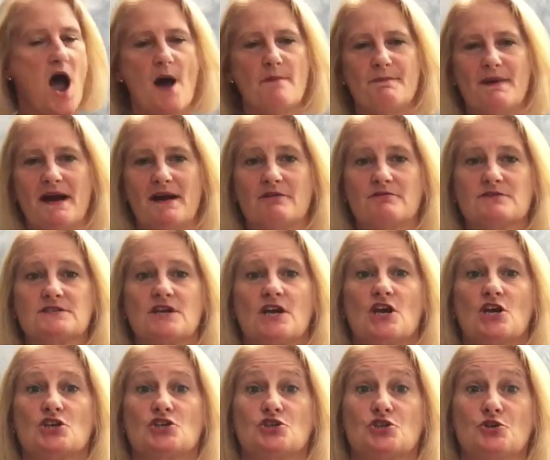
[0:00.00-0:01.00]
about
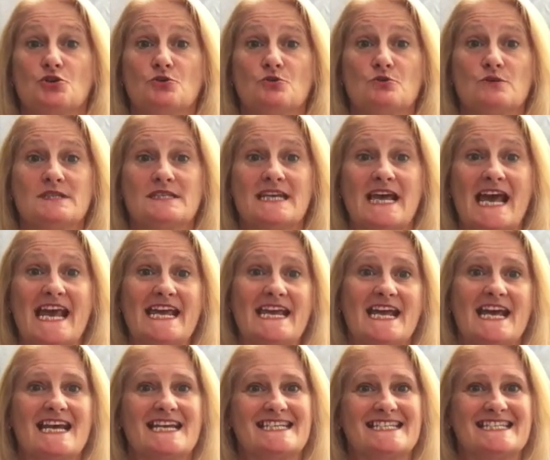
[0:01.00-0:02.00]

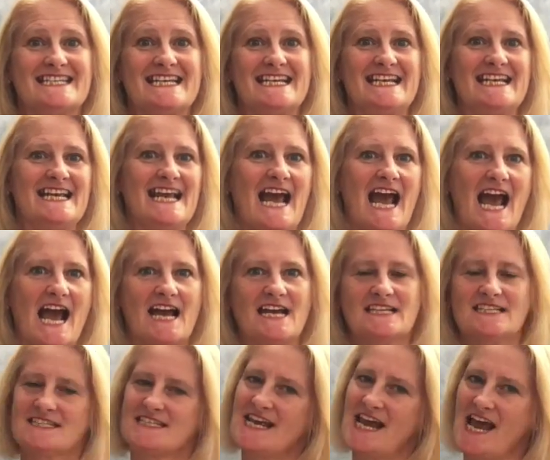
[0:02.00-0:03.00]
Tuesday Tea
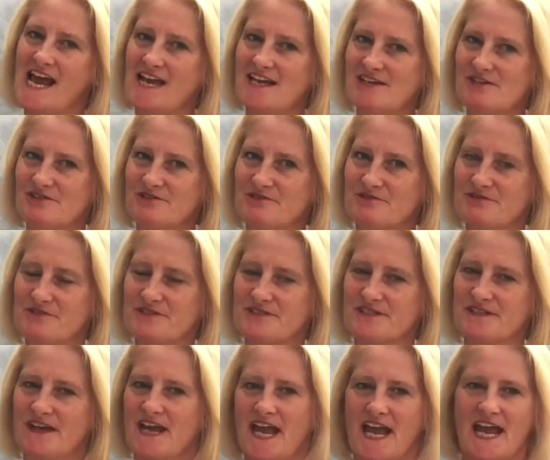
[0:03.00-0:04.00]
and Tales.